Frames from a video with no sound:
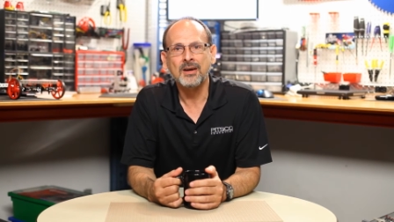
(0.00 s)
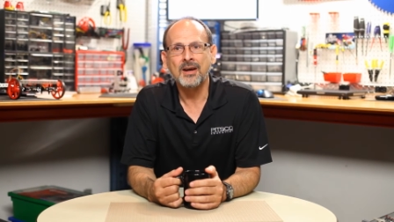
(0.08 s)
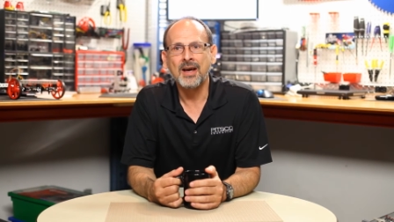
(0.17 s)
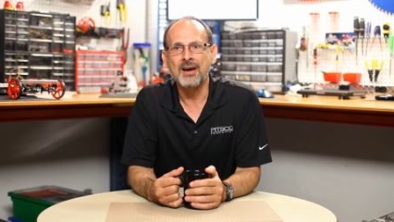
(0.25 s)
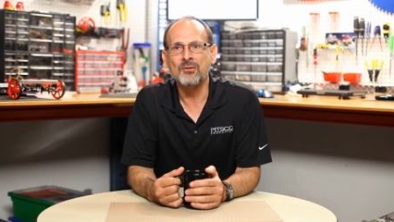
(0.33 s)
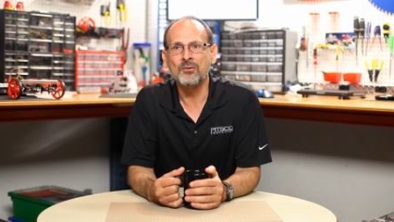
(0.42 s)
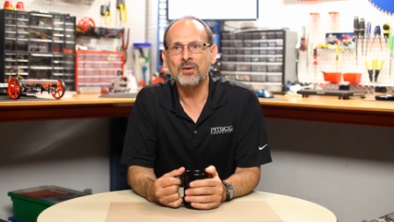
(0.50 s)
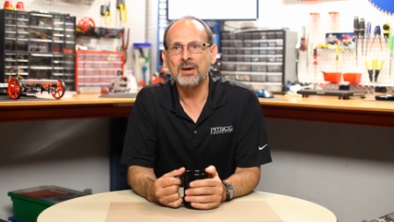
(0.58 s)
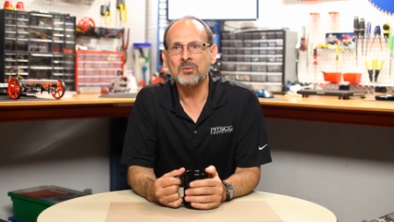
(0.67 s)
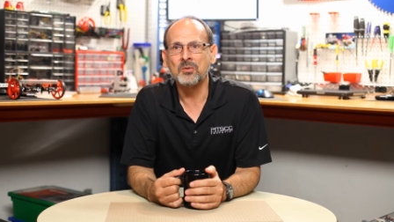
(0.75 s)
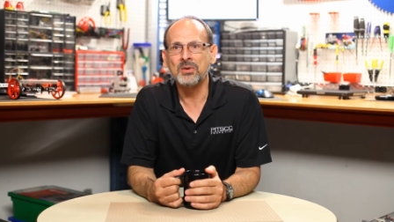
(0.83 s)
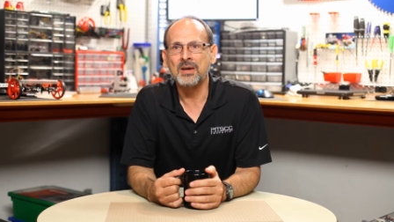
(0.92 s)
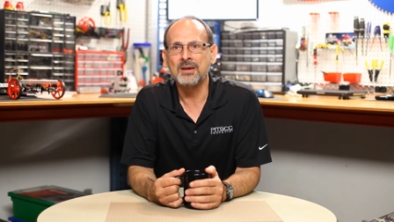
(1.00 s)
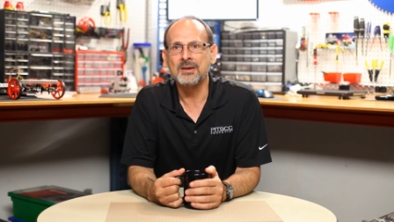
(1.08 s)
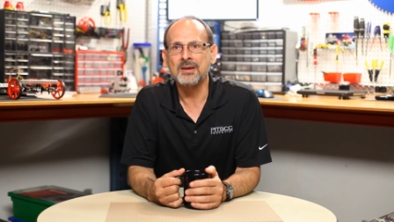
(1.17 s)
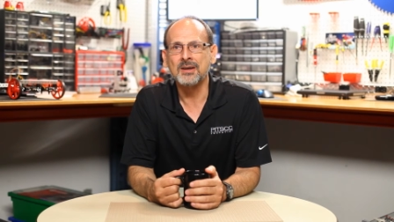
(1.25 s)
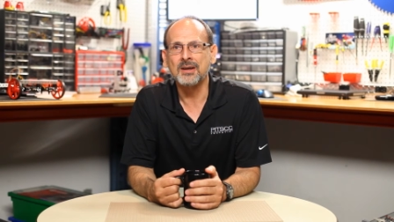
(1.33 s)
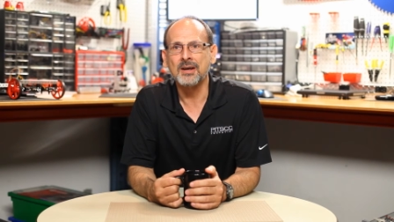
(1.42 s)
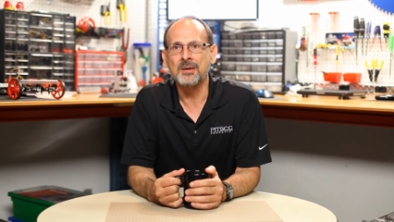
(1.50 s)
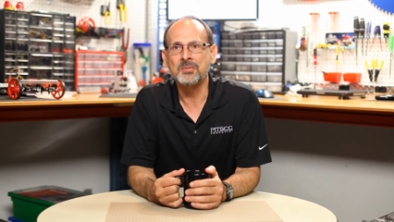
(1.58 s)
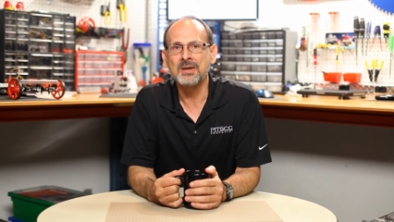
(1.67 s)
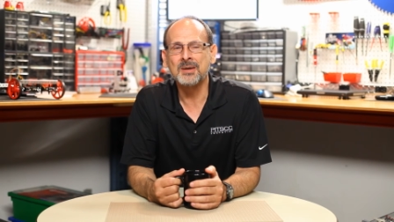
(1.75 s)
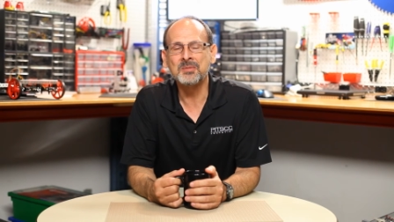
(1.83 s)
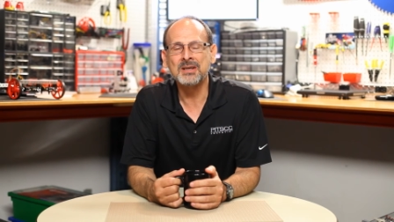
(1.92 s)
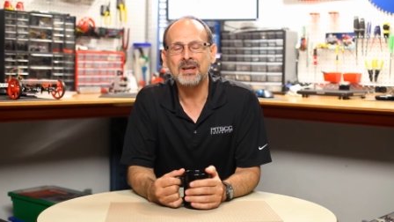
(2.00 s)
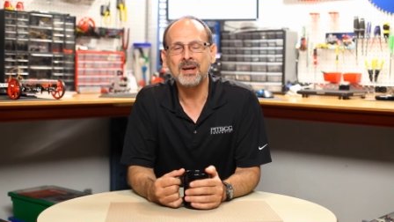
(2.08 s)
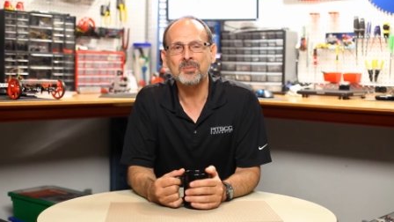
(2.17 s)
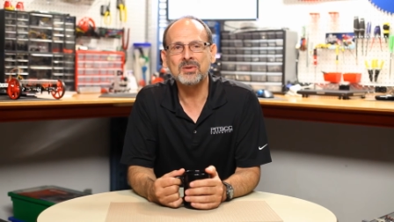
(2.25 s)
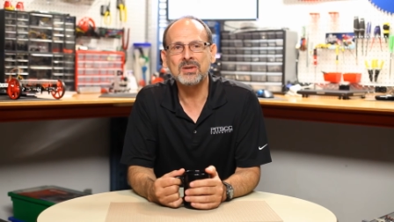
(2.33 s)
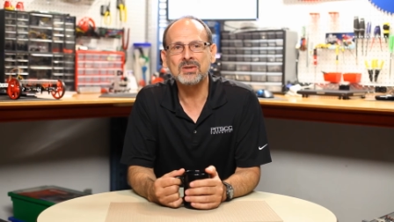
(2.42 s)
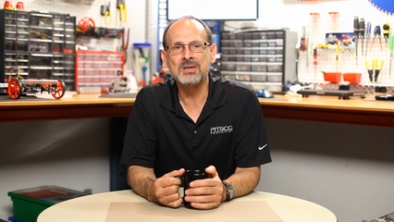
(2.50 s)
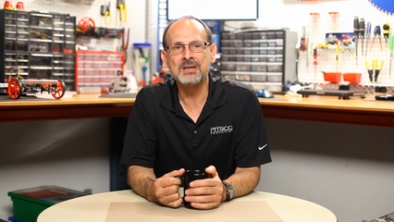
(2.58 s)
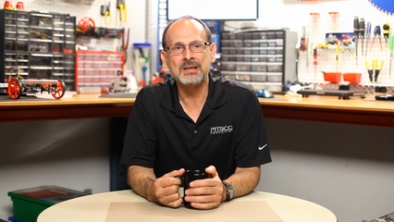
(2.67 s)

have fun with that upcoming competition.